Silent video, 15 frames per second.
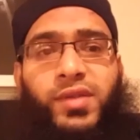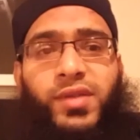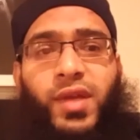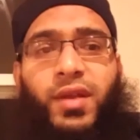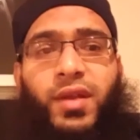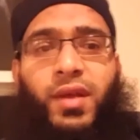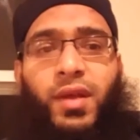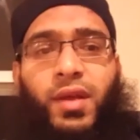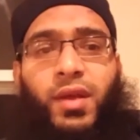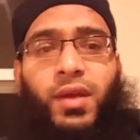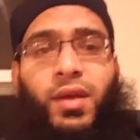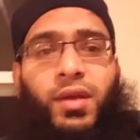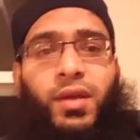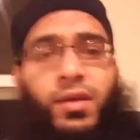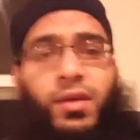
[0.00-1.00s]
He said,
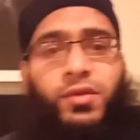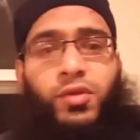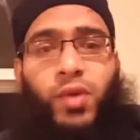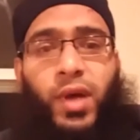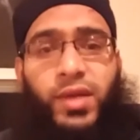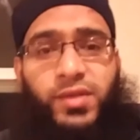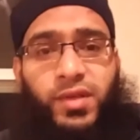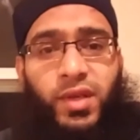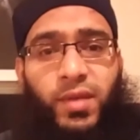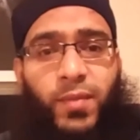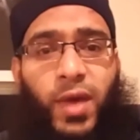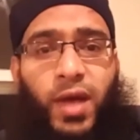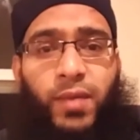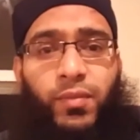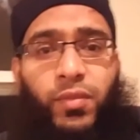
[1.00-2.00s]
"So as
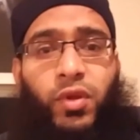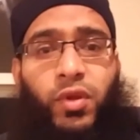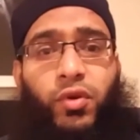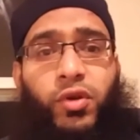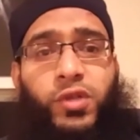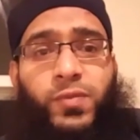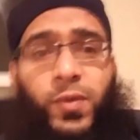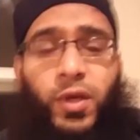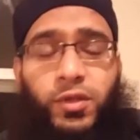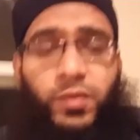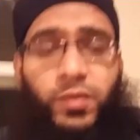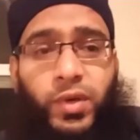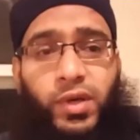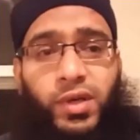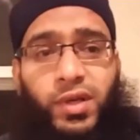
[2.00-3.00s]
an imam, your
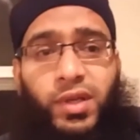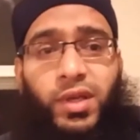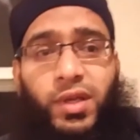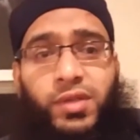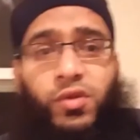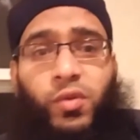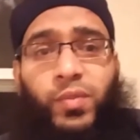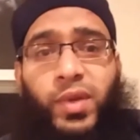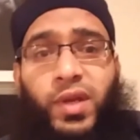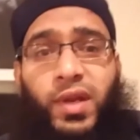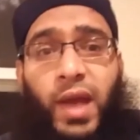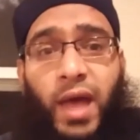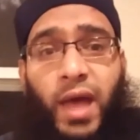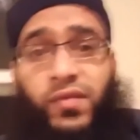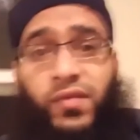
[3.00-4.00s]
responsibility is to
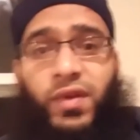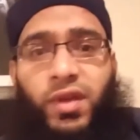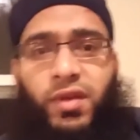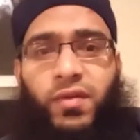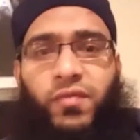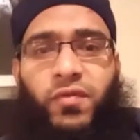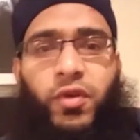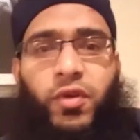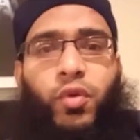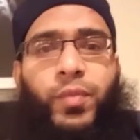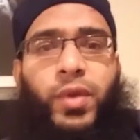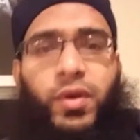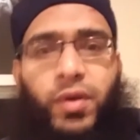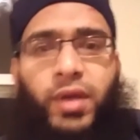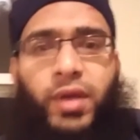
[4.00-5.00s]
be an advocate for
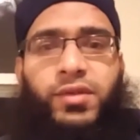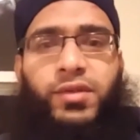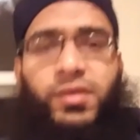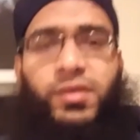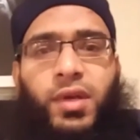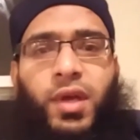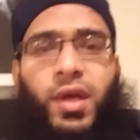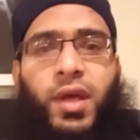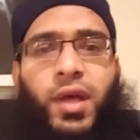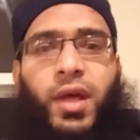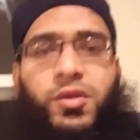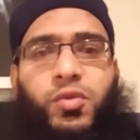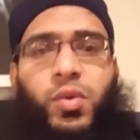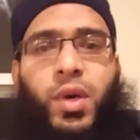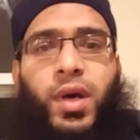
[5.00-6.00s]
human rights,
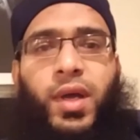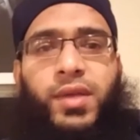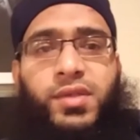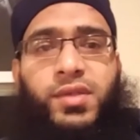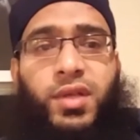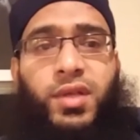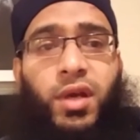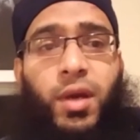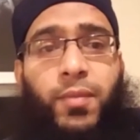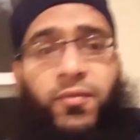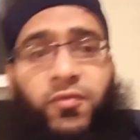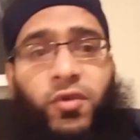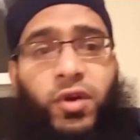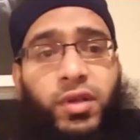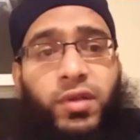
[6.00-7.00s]
as well as
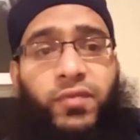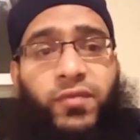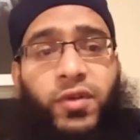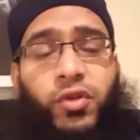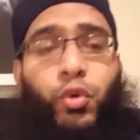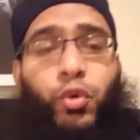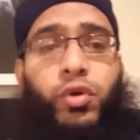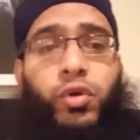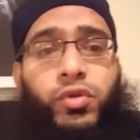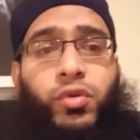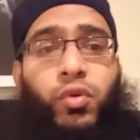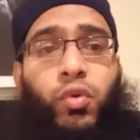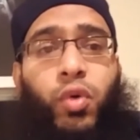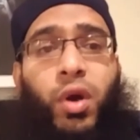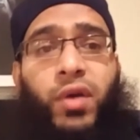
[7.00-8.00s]
stick up for
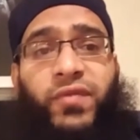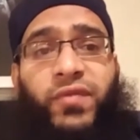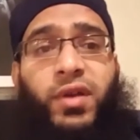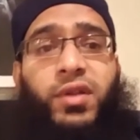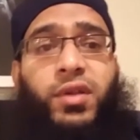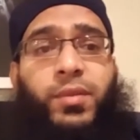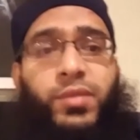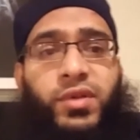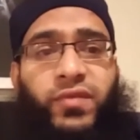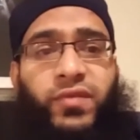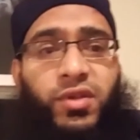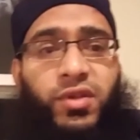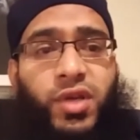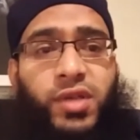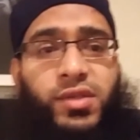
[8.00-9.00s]
individuals who are
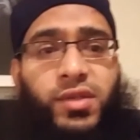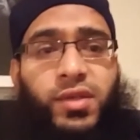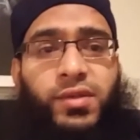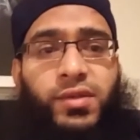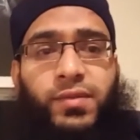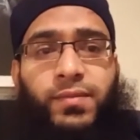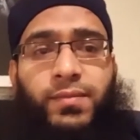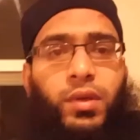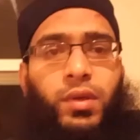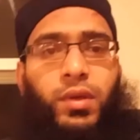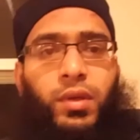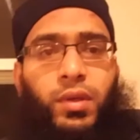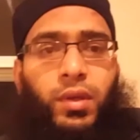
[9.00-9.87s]
victims of injustice."